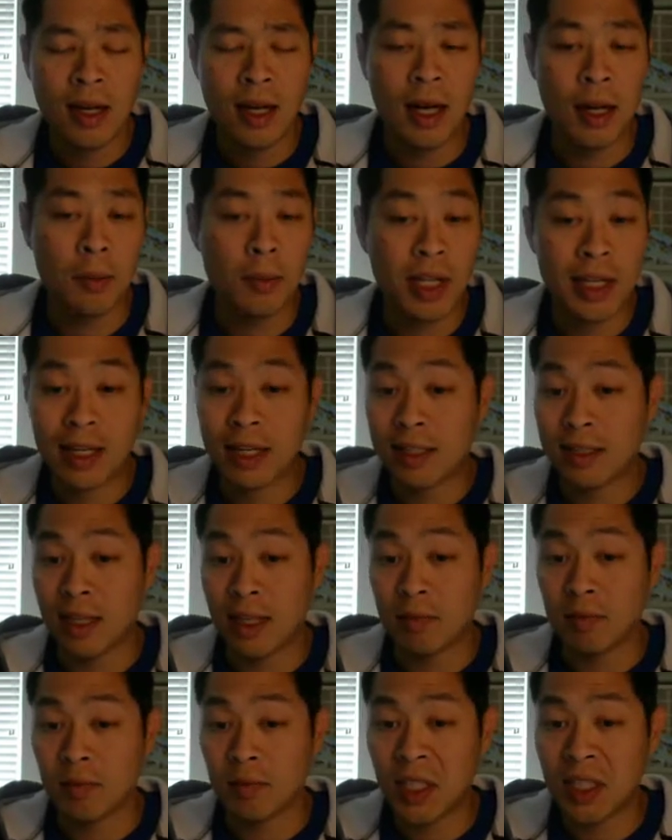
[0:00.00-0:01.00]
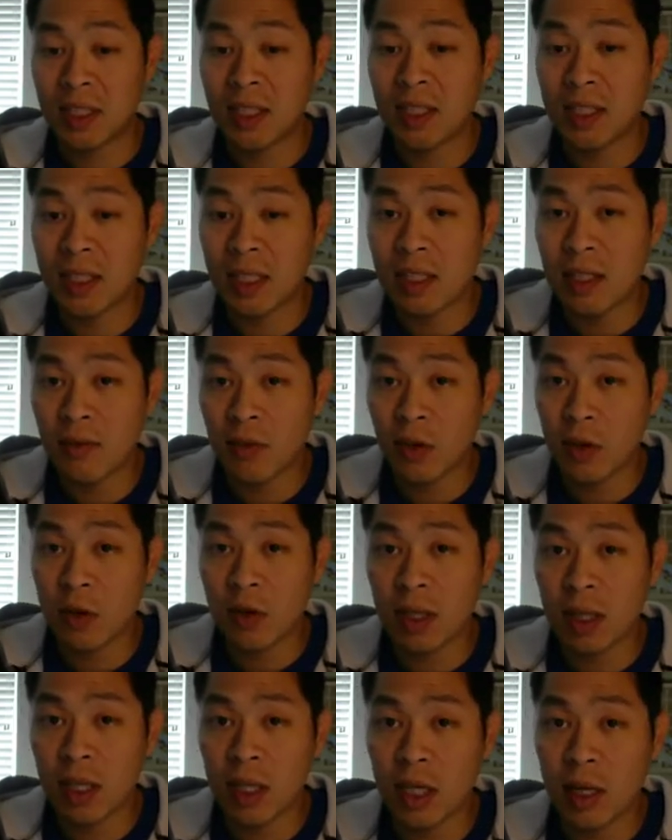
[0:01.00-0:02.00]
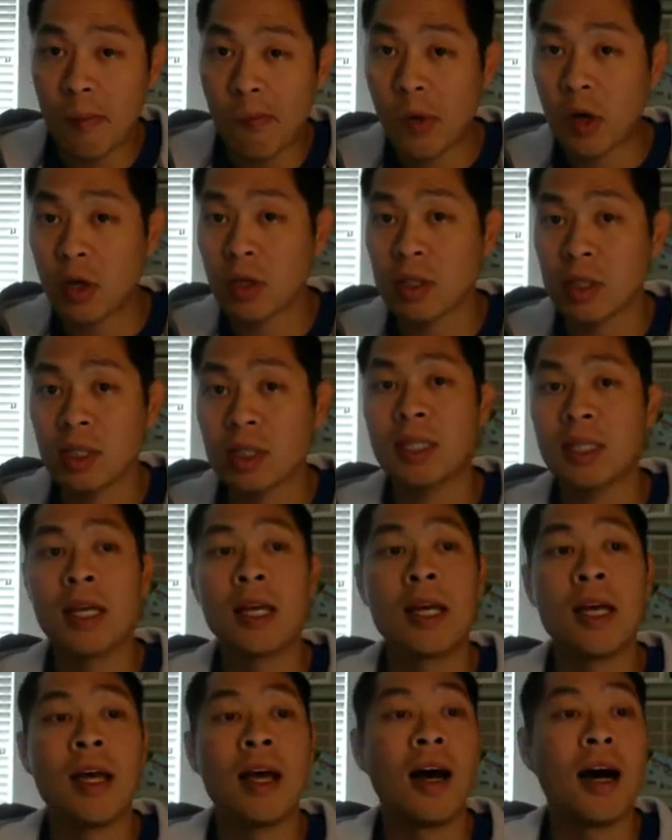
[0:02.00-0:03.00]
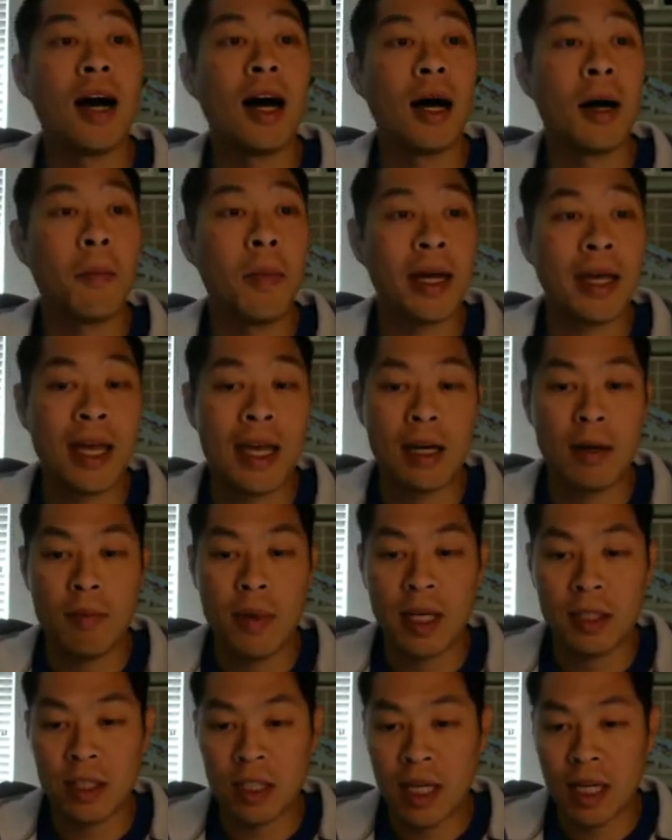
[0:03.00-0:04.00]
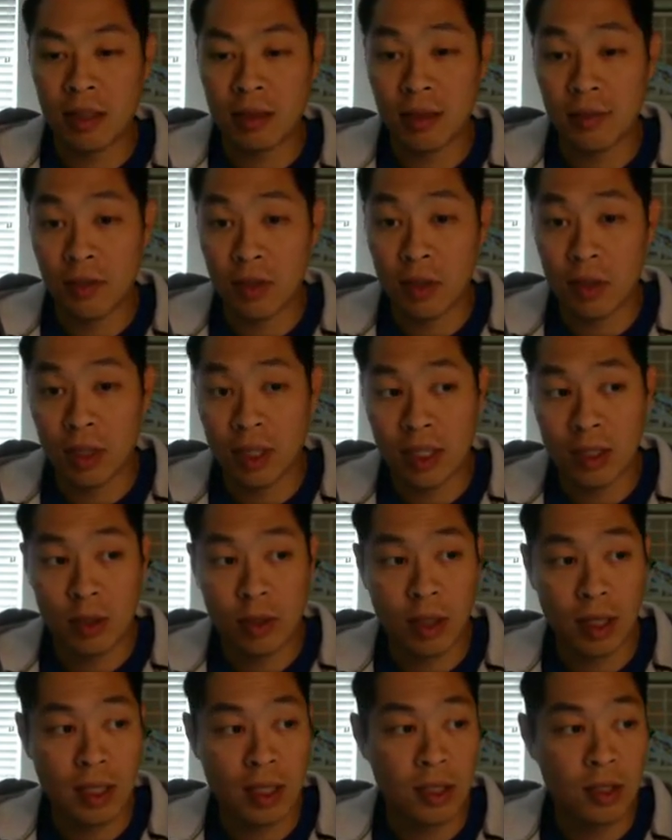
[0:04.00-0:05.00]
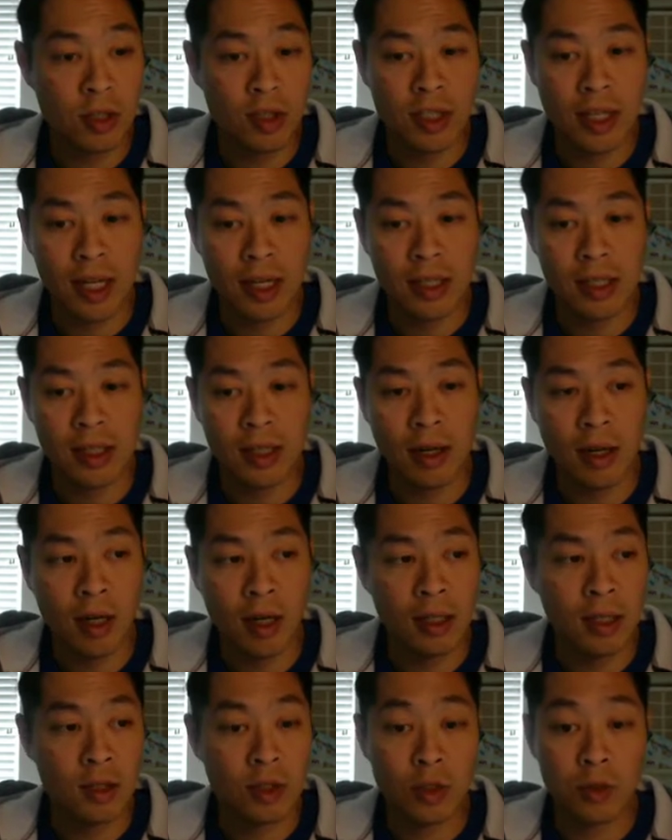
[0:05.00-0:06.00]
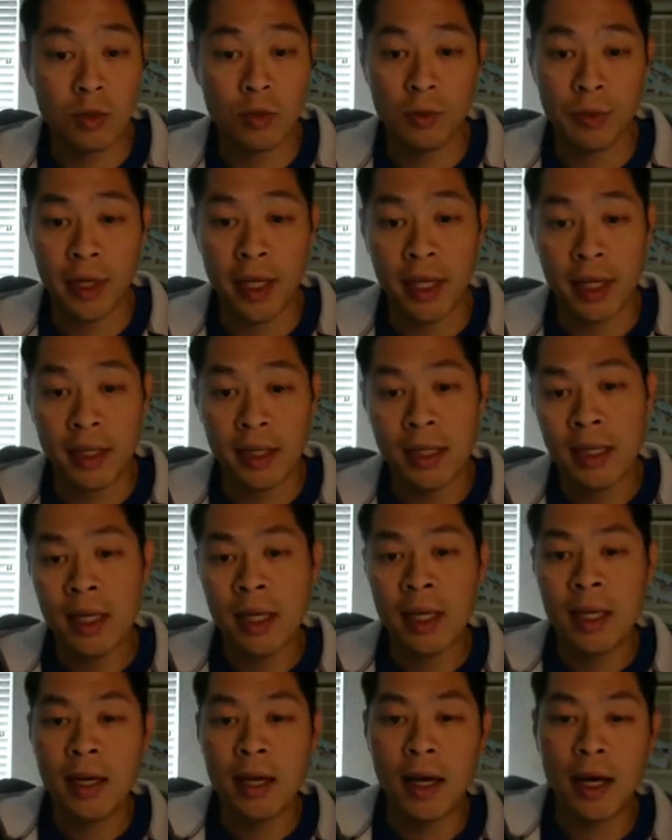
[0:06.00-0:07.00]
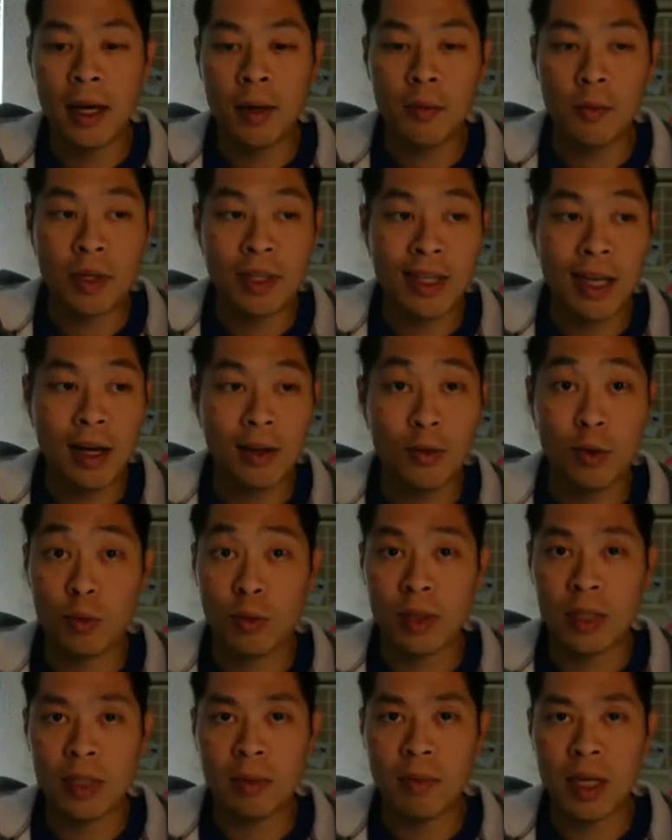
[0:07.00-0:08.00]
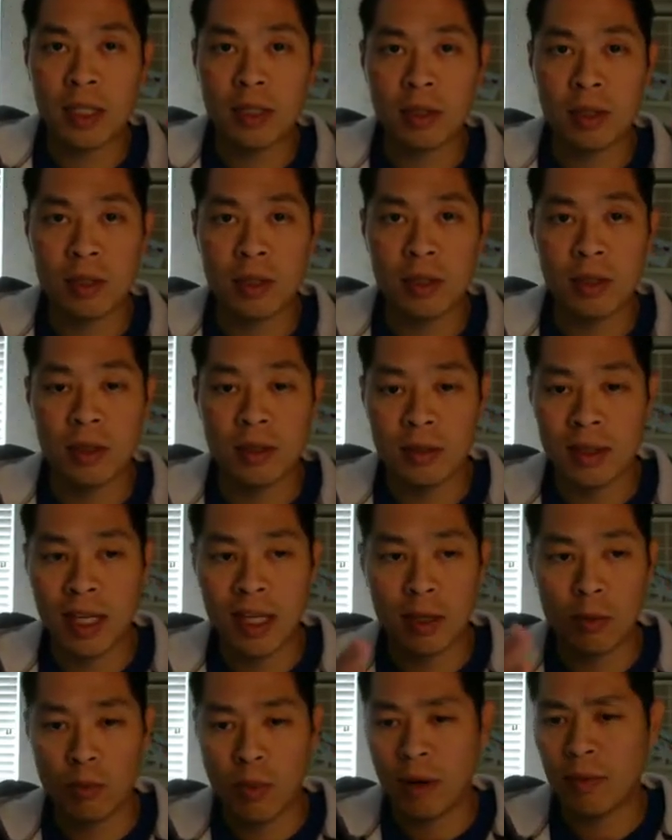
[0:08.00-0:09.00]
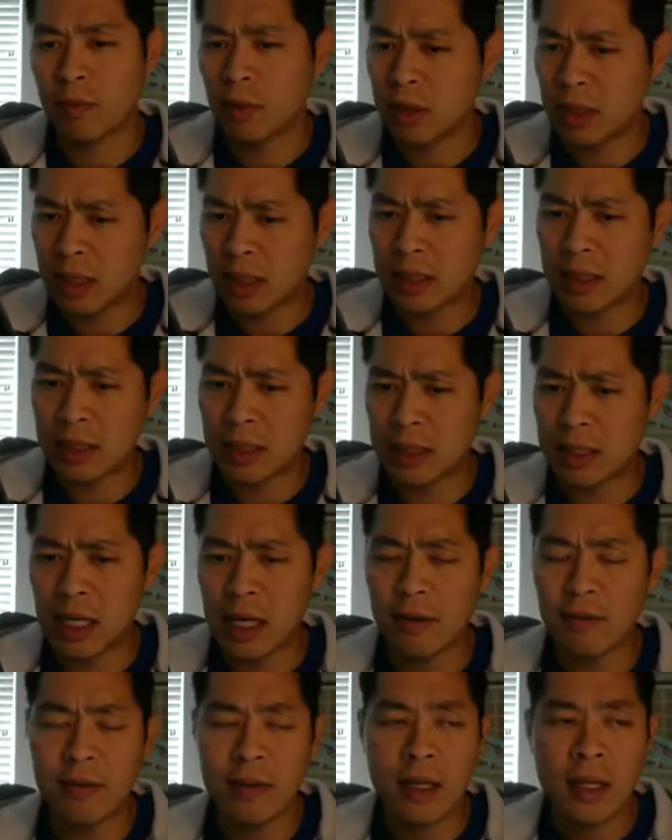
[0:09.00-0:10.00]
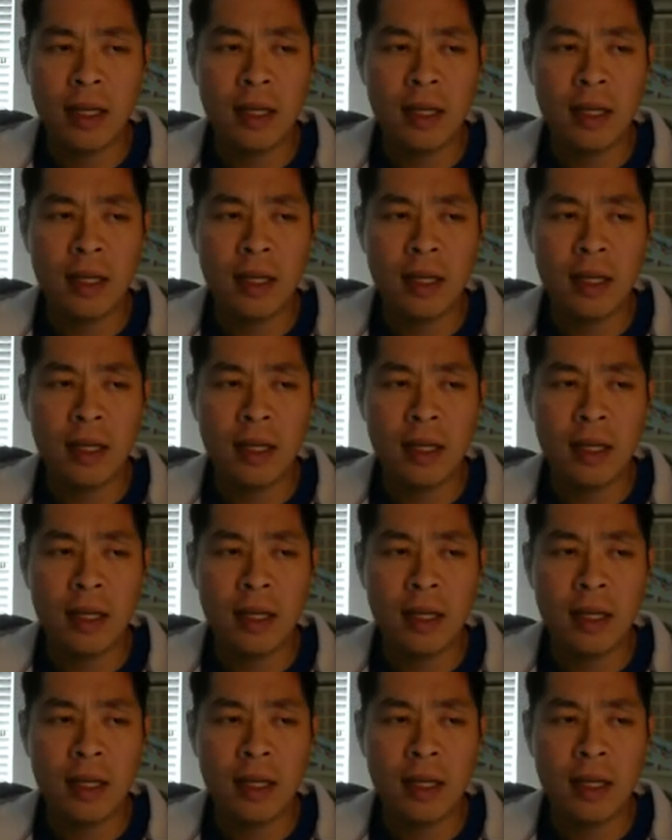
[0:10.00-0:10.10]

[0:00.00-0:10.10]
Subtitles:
Like I said, this is a difficult thing in person. I can't imagine how difficult it is to try to understand it on a screen without three-dimensional like references and stuff.